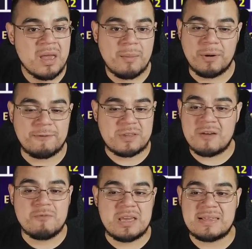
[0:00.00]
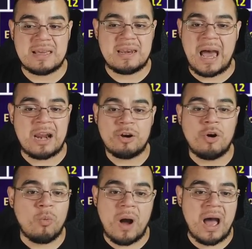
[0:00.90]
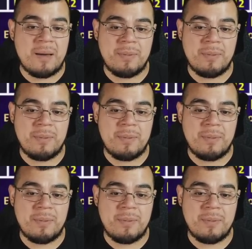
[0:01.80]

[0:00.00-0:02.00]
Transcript: but for some reason, I don't know why,